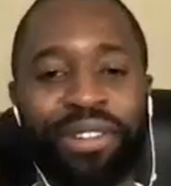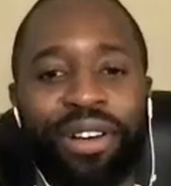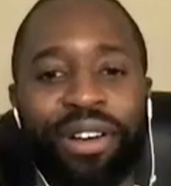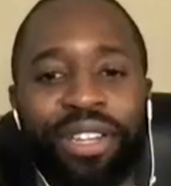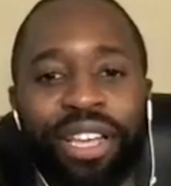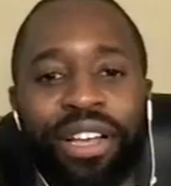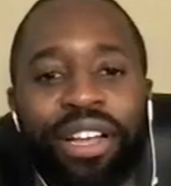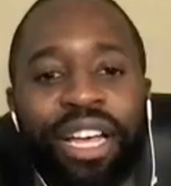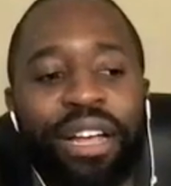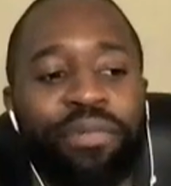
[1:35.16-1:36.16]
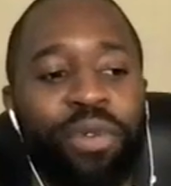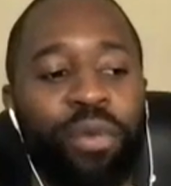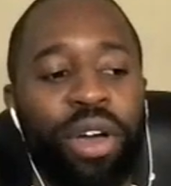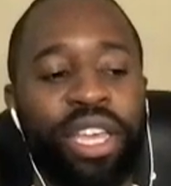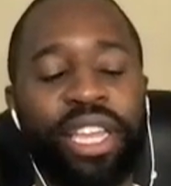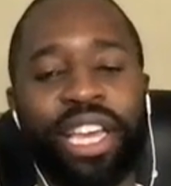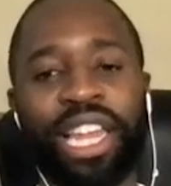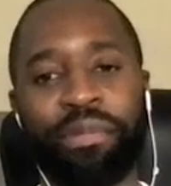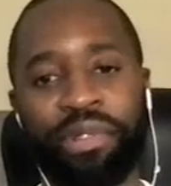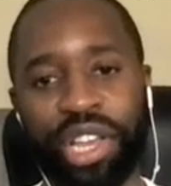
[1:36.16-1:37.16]
not harder. Um, working in
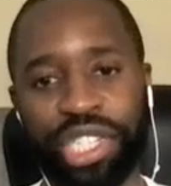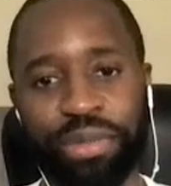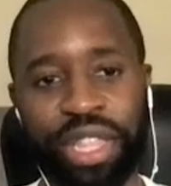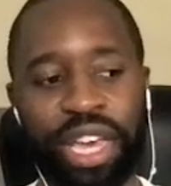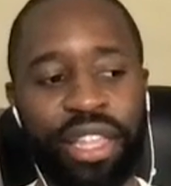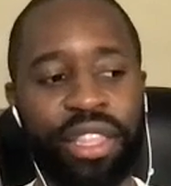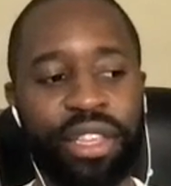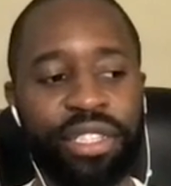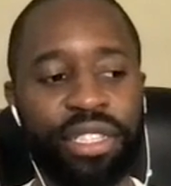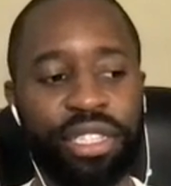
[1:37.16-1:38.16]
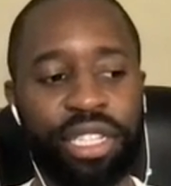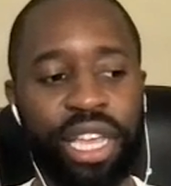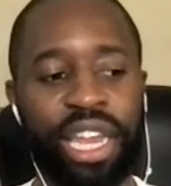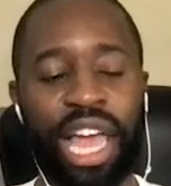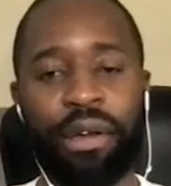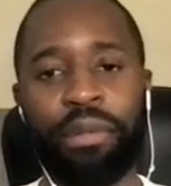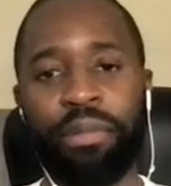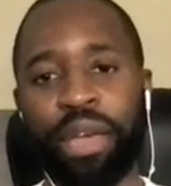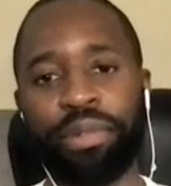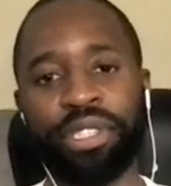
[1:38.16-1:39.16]
collaboration with others, allowing
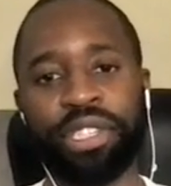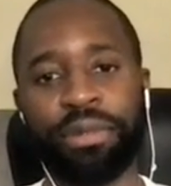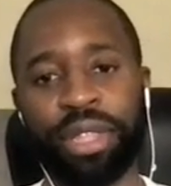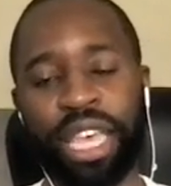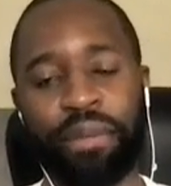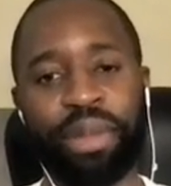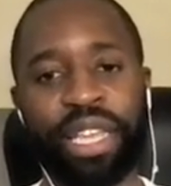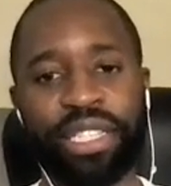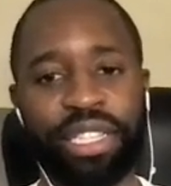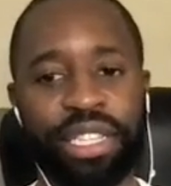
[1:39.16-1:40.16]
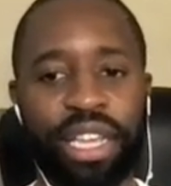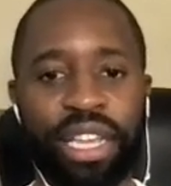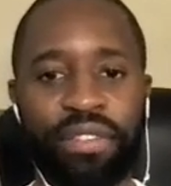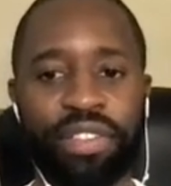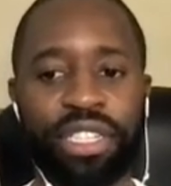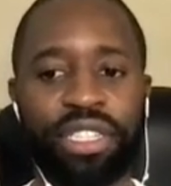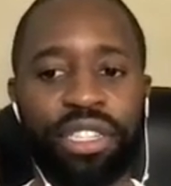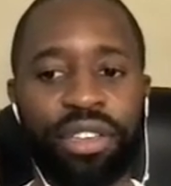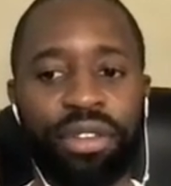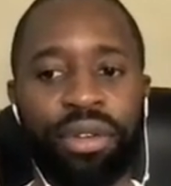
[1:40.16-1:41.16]
people to do what they're blessed and gifted to
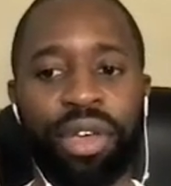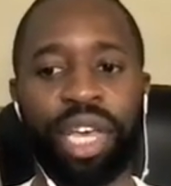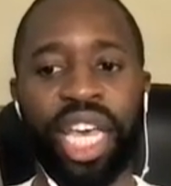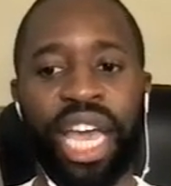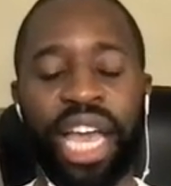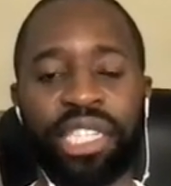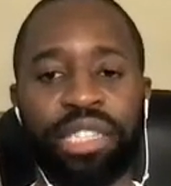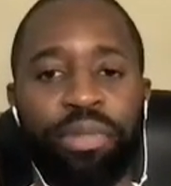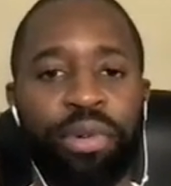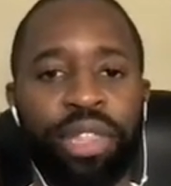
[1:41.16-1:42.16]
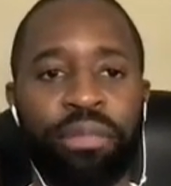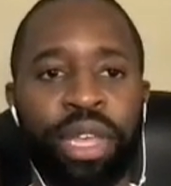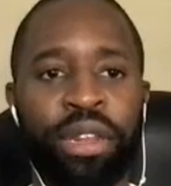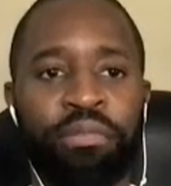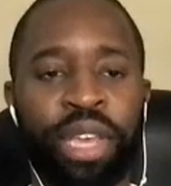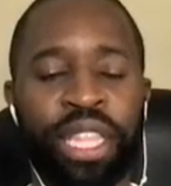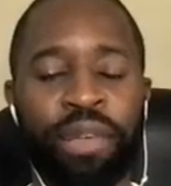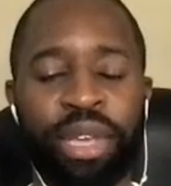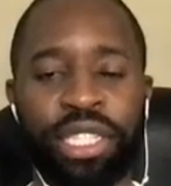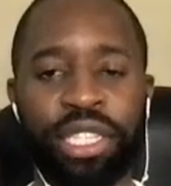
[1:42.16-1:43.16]
do, and supporting them in being the
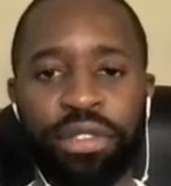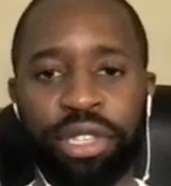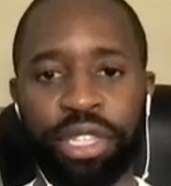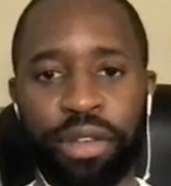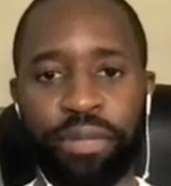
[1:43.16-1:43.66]
best in doing so.